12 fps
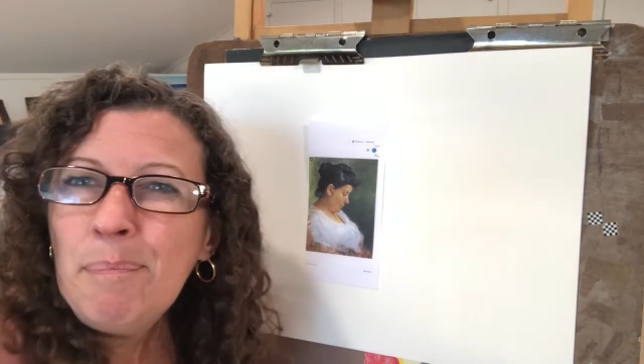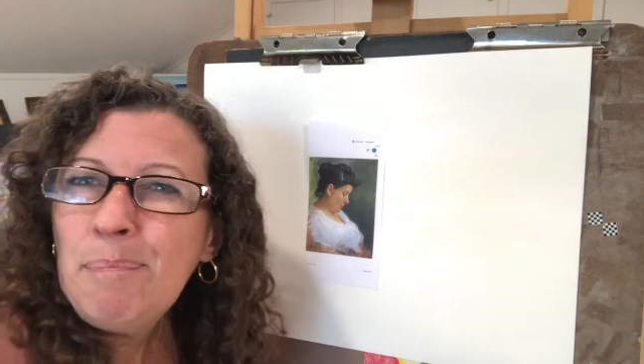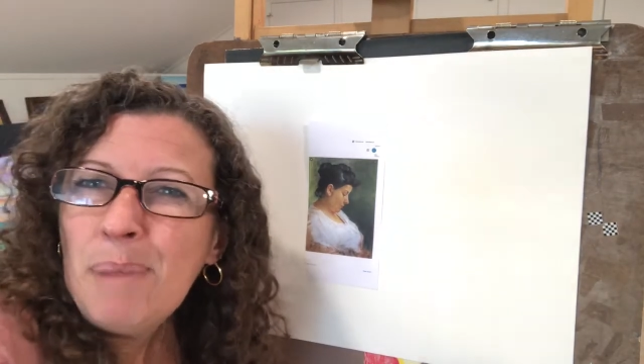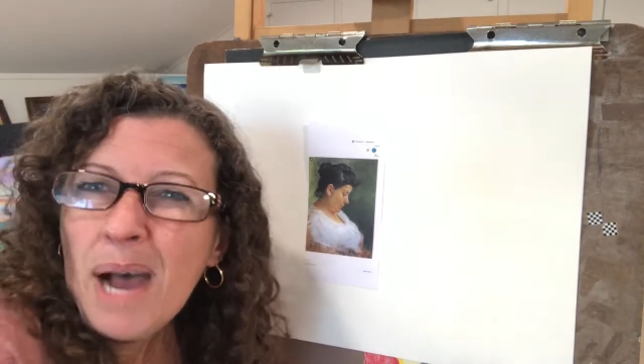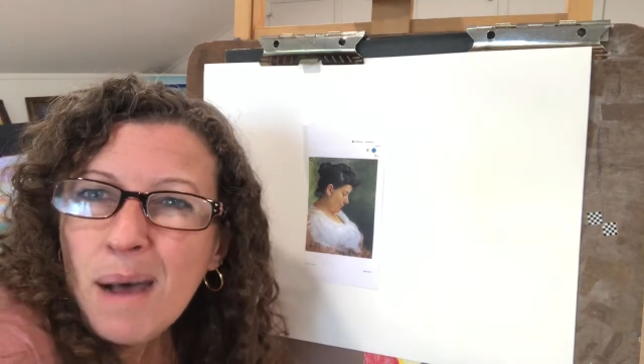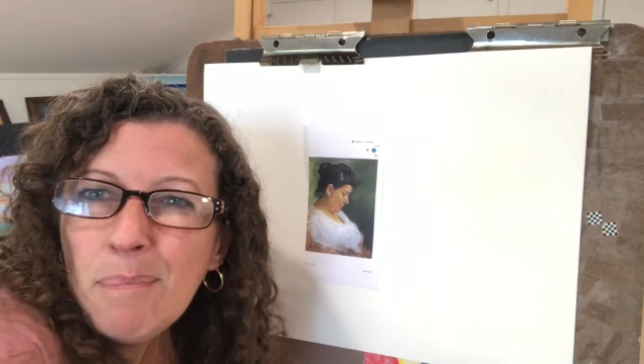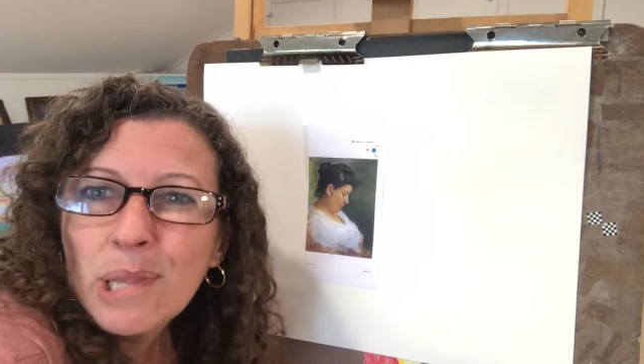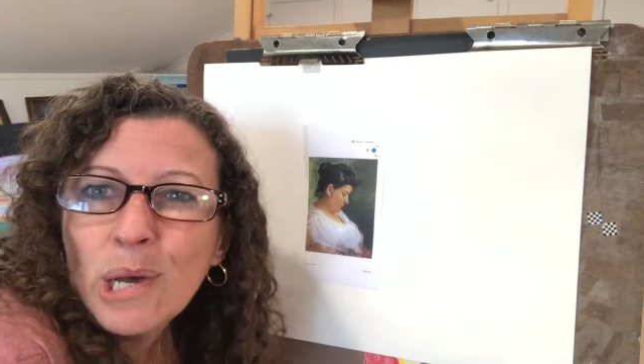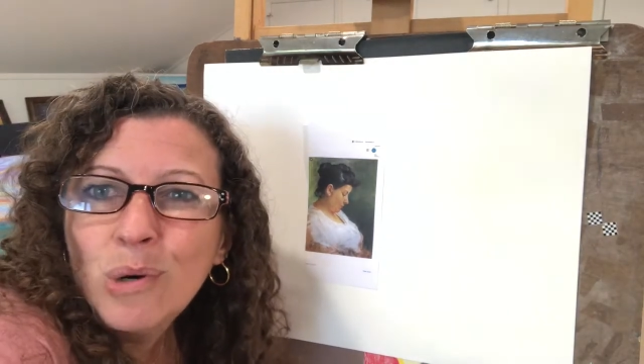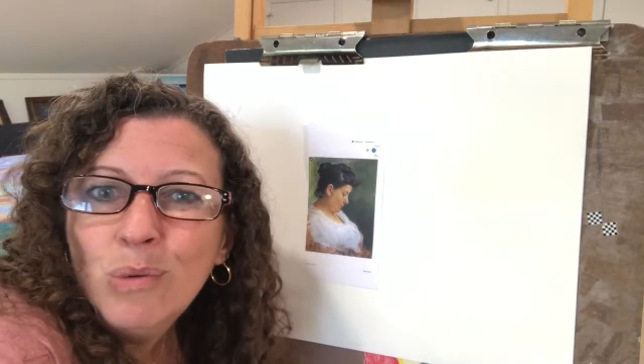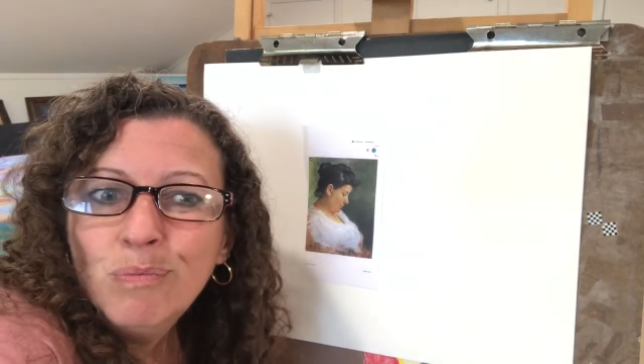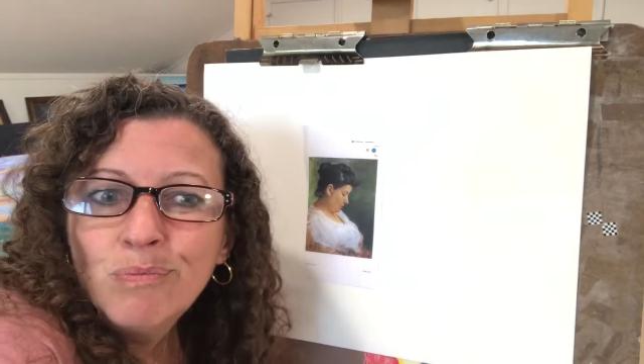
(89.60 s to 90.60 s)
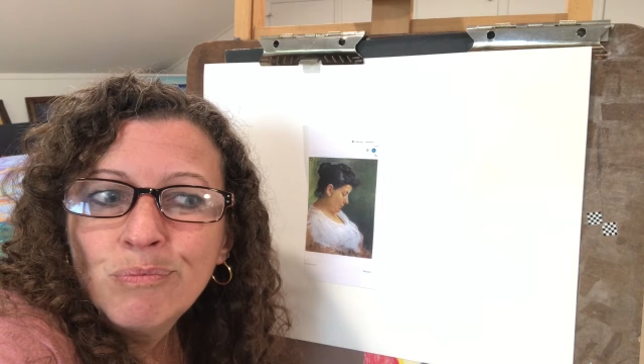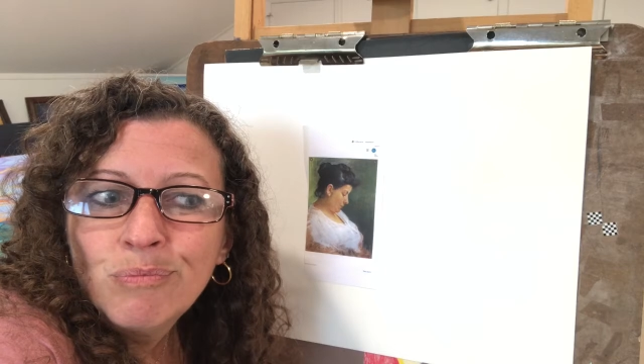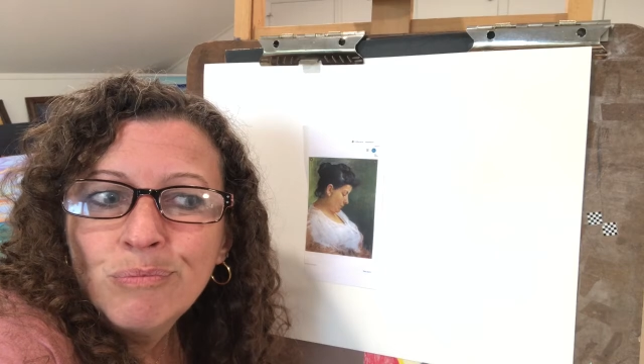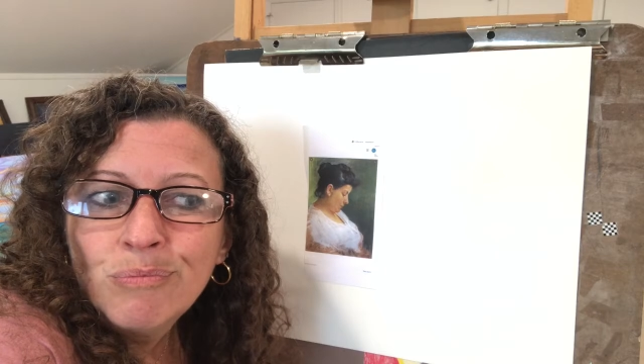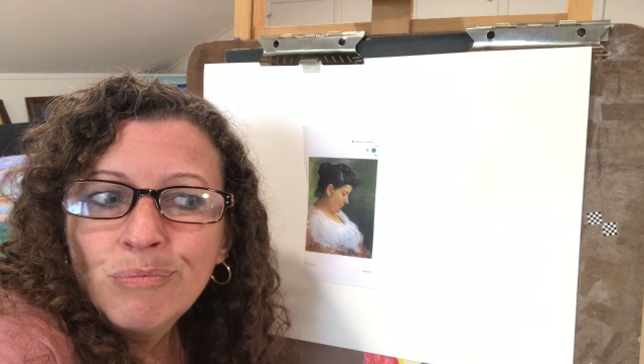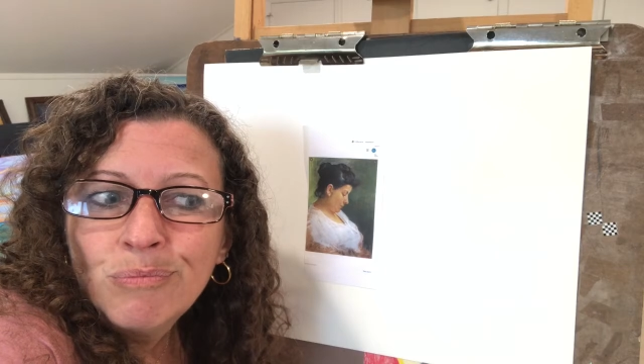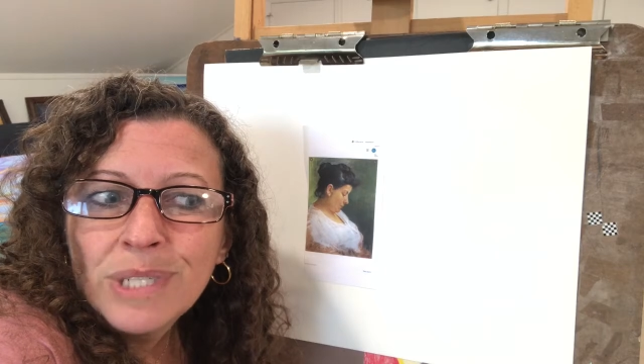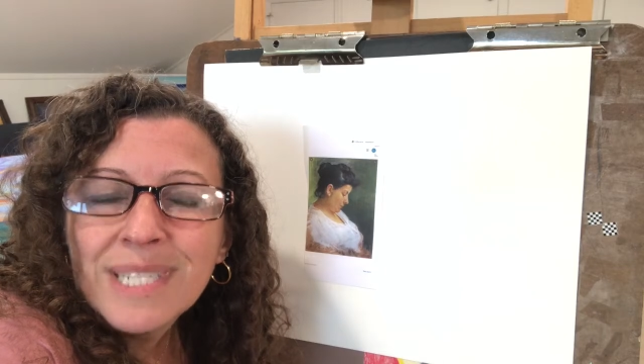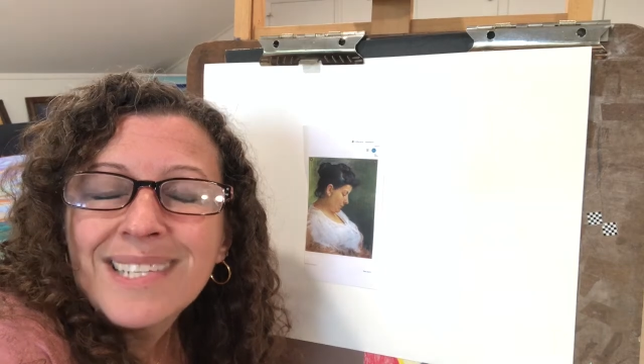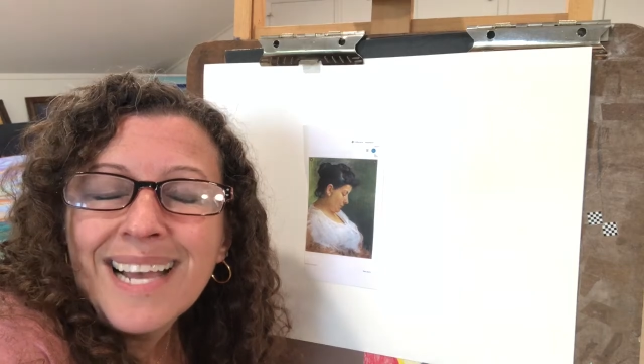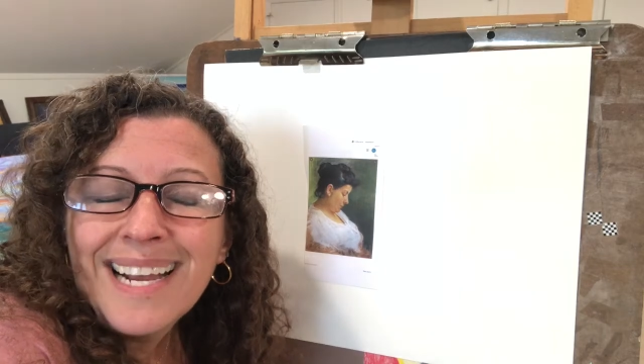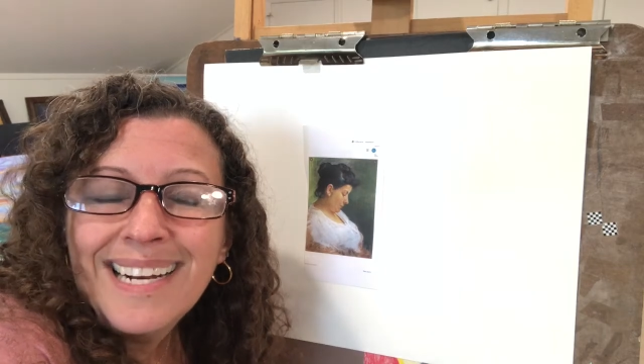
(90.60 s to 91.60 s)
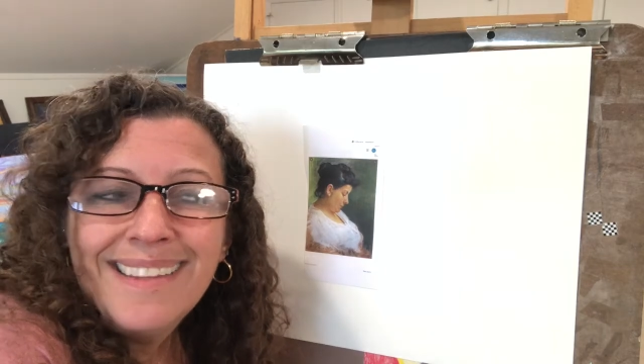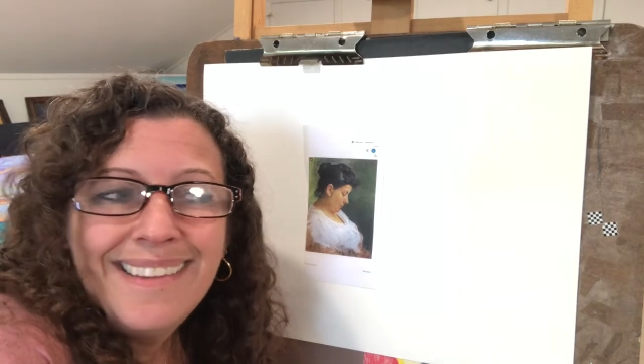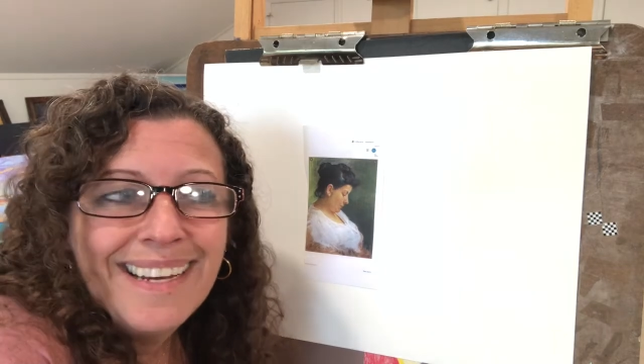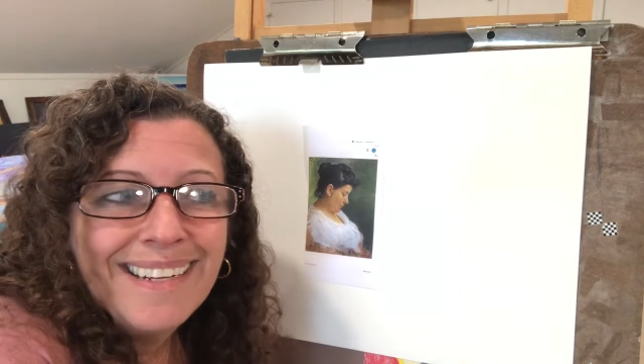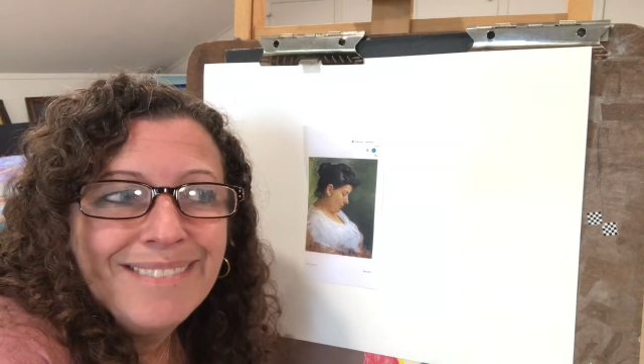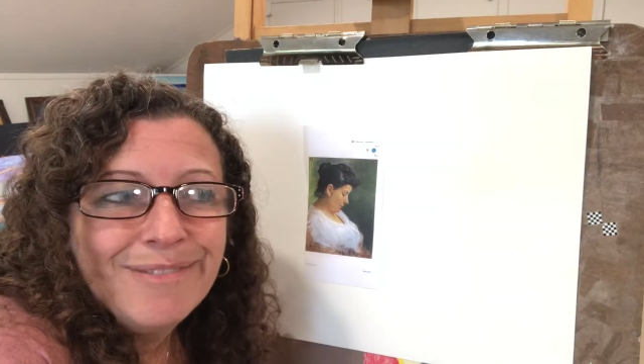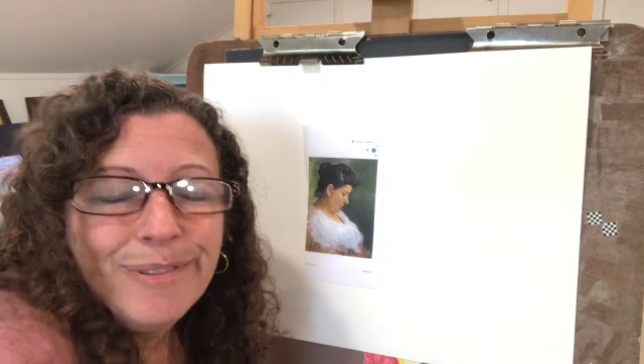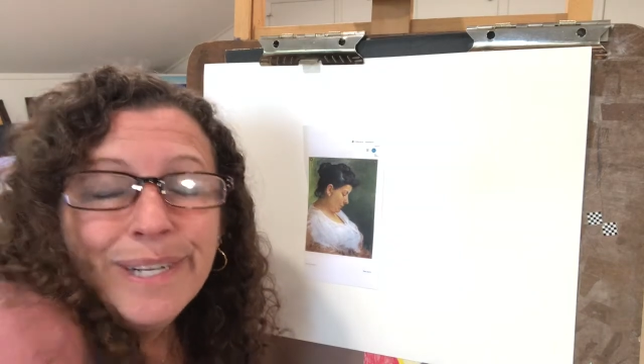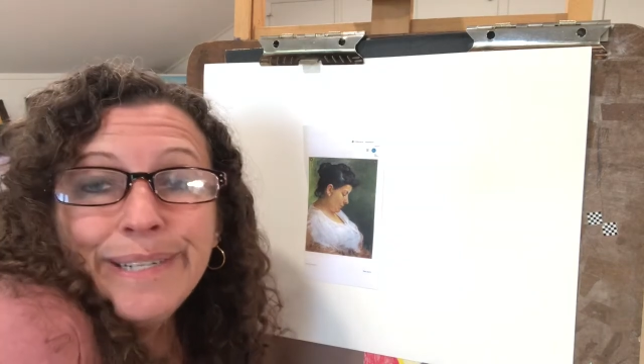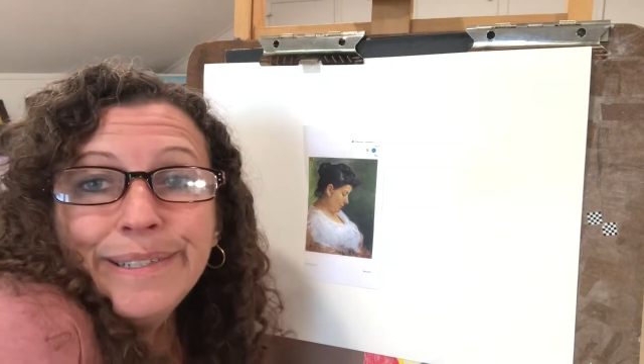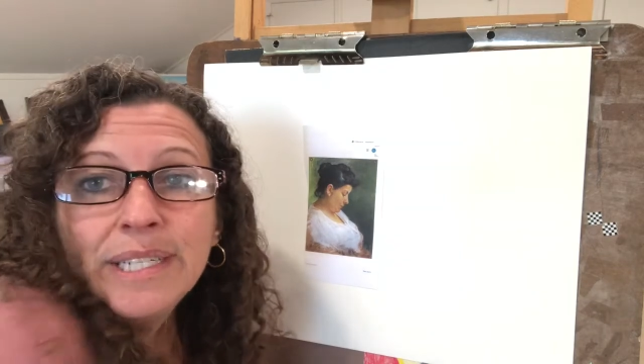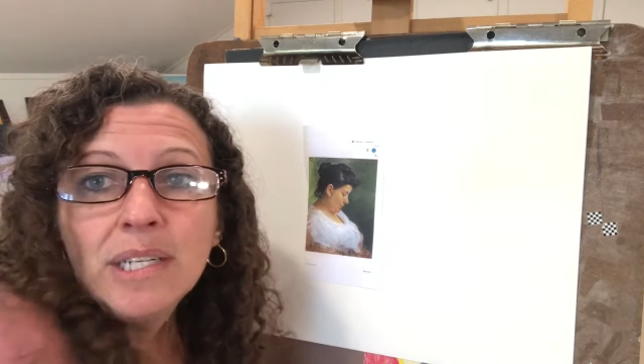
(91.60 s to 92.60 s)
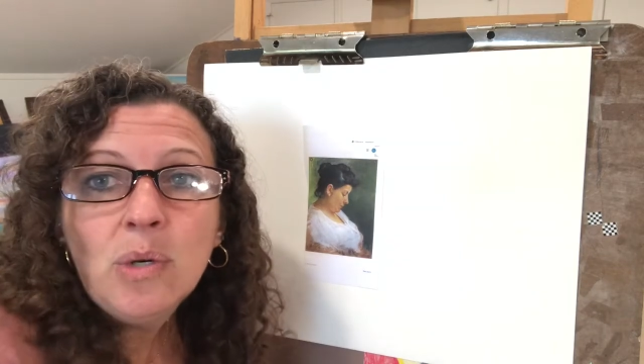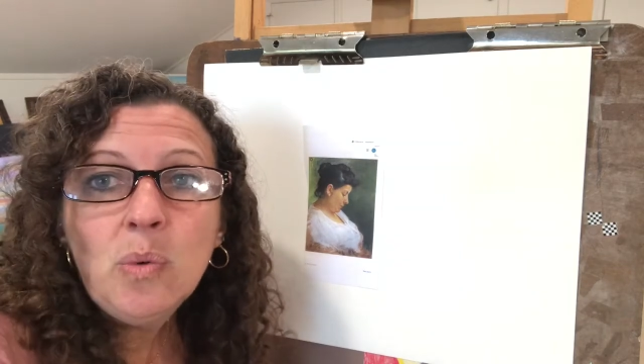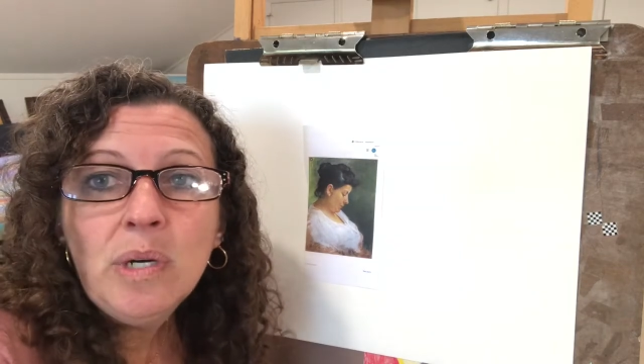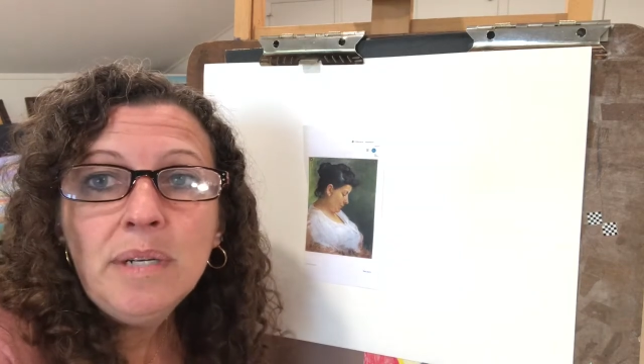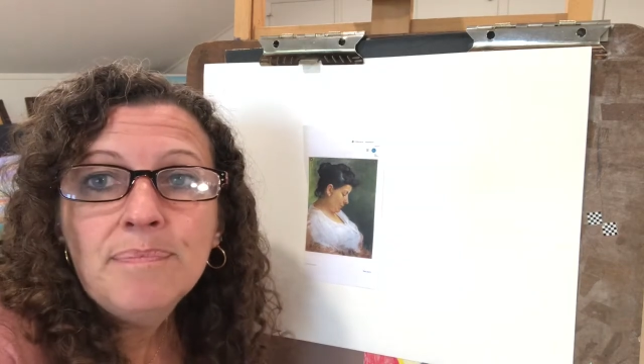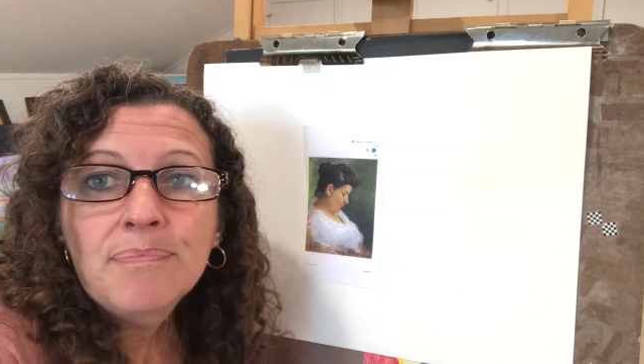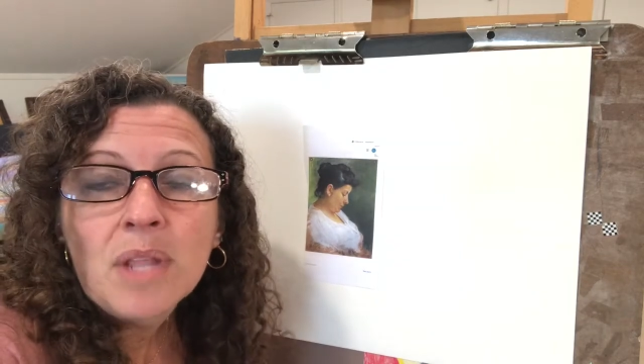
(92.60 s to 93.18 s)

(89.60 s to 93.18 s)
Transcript: Pablo decided that, well, you know what?